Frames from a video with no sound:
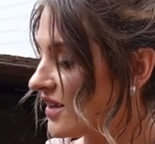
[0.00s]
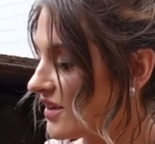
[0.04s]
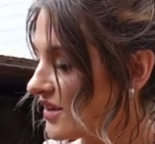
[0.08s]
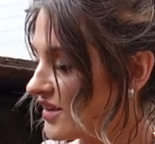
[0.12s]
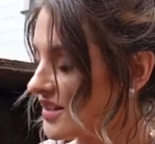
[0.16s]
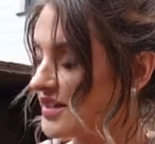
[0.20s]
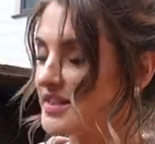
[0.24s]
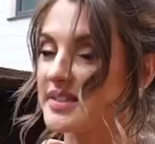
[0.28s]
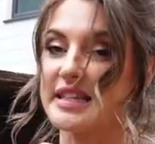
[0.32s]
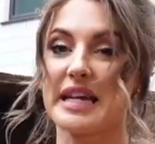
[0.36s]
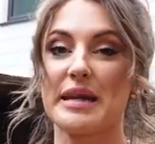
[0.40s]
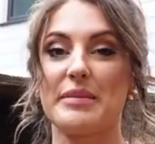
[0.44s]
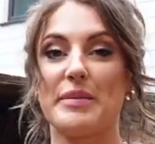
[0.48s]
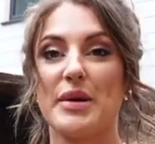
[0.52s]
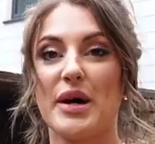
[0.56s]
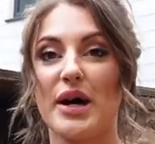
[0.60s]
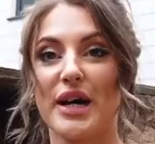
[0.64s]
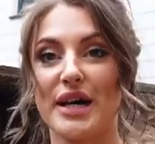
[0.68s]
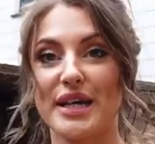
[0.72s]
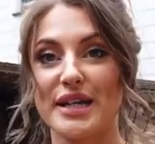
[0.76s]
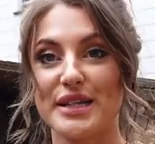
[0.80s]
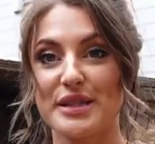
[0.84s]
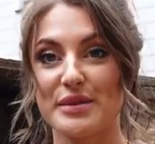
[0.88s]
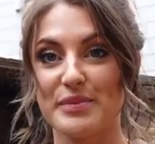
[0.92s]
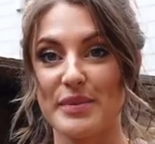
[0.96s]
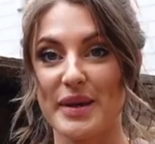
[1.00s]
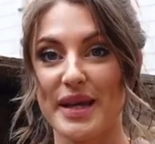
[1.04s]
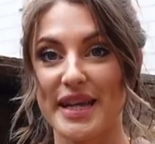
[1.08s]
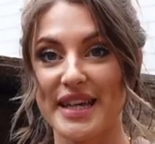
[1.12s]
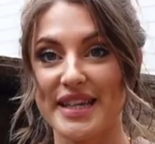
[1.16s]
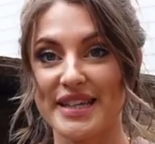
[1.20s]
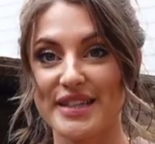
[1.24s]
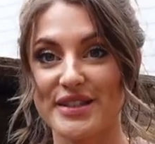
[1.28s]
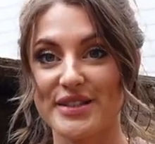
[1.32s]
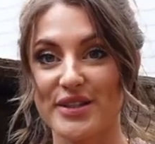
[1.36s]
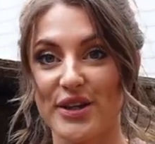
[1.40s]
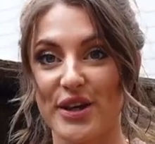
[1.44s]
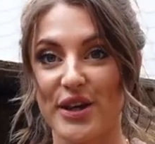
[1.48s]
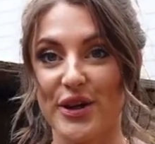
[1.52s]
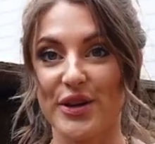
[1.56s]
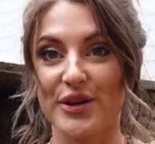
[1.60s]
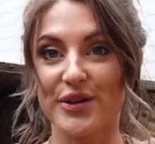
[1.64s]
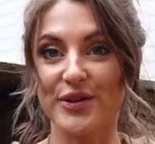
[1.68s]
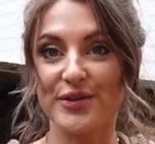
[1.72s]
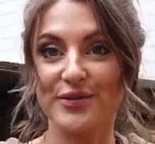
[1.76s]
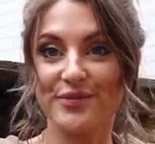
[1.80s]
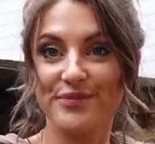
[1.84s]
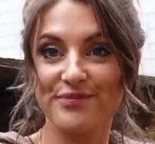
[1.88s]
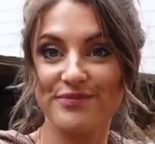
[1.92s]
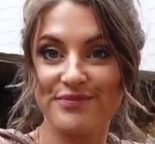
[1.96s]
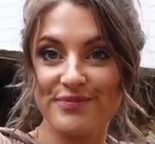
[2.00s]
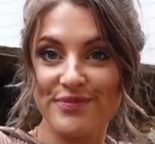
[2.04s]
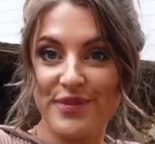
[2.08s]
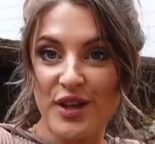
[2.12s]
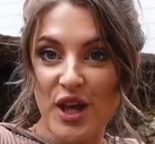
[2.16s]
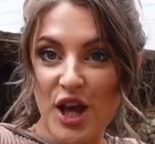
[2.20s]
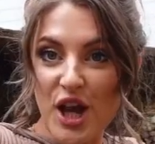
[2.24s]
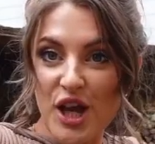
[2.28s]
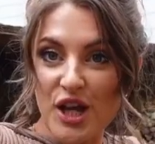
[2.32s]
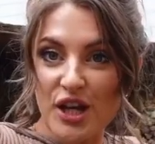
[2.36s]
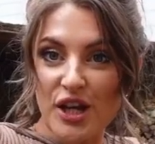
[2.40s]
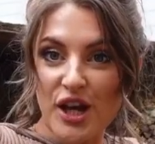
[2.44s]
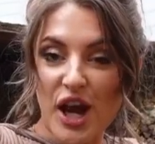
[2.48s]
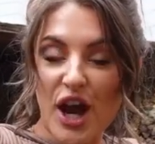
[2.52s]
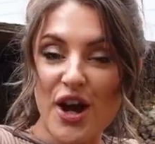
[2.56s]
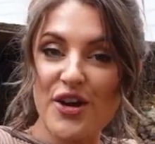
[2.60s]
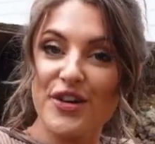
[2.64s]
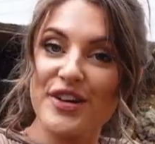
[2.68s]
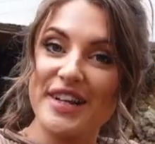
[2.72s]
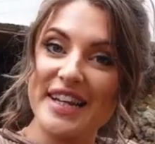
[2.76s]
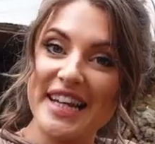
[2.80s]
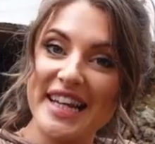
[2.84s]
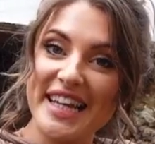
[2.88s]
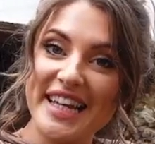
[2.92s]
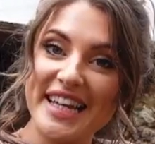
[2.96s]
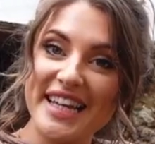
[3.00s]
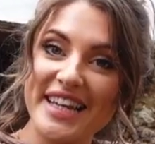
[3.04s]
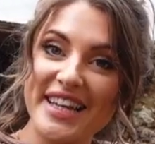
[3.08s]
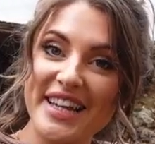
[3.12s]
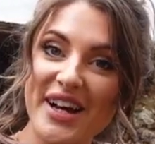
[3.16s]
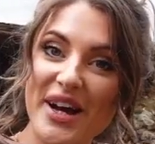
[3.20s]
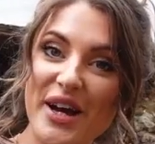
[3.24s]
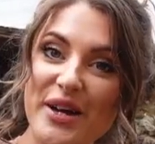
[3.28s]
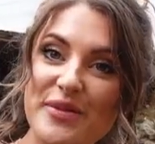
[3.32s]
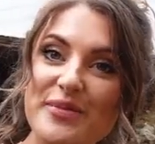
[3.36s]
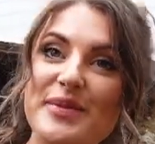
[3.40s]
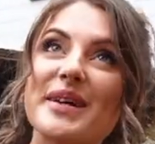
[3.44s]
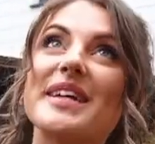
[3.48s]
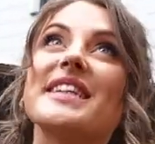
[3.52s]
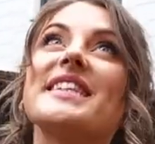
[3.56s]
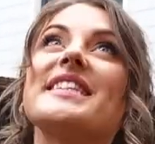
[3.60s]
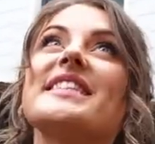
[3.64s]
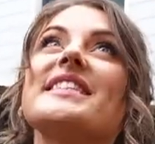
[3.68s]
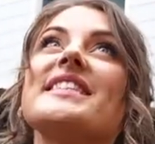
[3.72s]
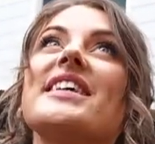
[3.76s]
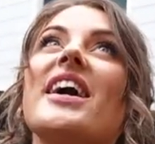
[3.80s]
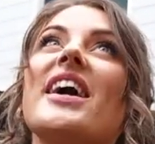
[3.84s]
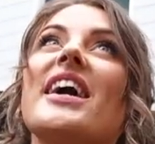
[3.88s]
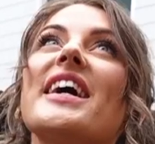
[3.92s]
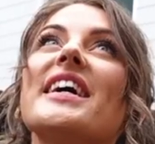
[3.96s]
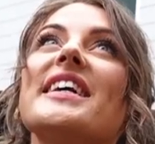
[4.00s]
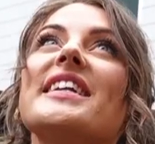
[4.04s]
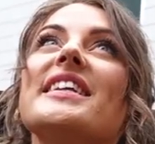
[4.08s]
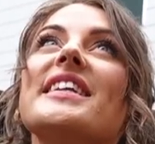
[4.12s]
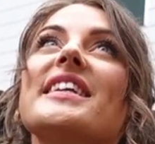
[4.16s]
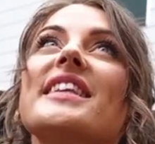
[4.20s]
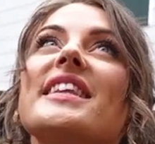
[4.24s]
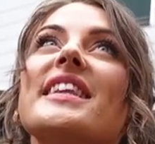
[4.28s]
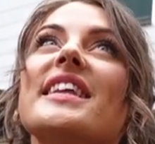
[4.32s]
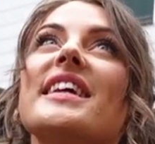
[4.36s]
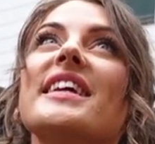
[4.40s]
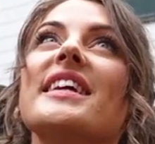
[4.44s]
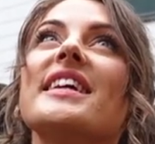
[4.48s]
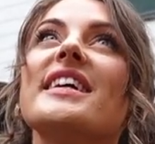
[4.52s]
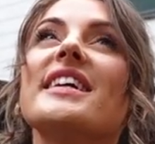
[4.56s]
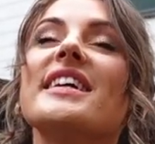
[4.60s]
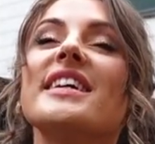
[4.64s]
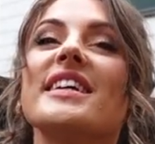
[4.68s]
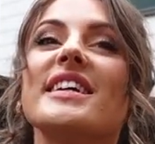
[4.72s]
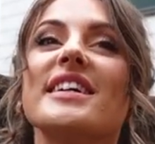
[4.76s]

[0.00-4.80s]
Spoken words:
the same height as me. So currently I'm inside the